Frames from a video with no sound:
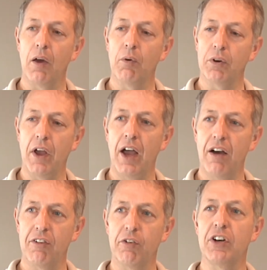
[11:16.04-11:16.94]
And when you
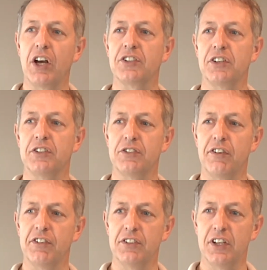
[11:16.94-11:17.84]
have a reduction in
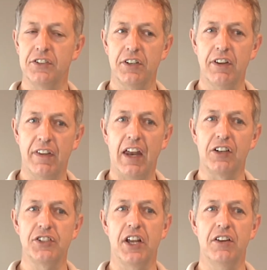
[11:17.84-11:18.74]
surface tension, that'll
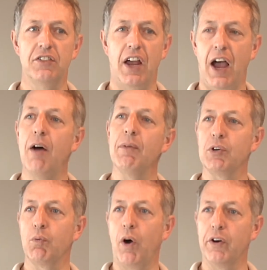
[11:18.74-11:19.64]
change how
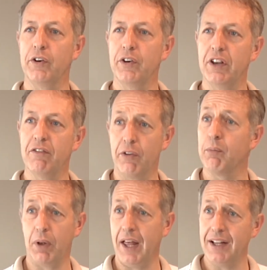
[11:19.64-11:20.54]
much water you need for the
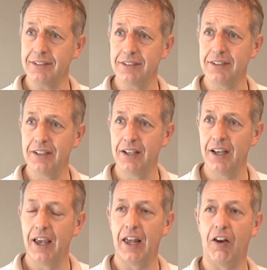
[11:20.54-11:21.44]
plants,
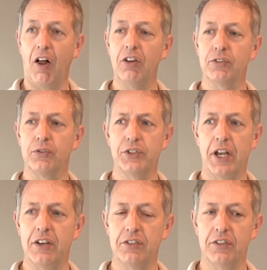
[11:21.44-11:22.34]
and also
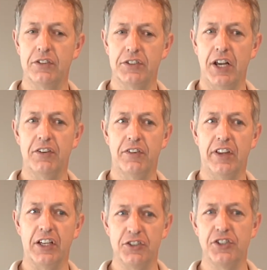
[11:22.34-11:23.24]
change
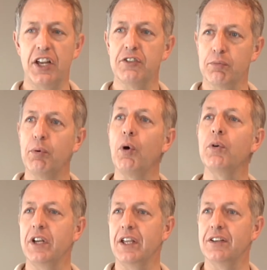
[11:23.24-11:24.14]
the exchange of
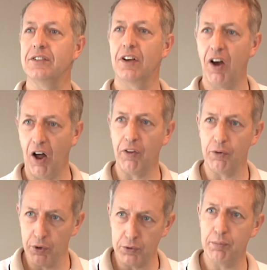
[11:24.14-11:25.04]
proteins on the
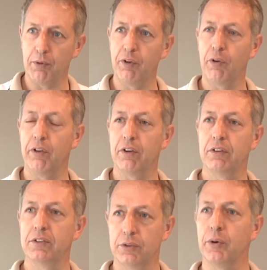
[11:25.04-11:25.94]
roots below the
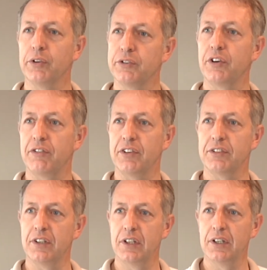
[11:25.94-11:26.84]
soil surface.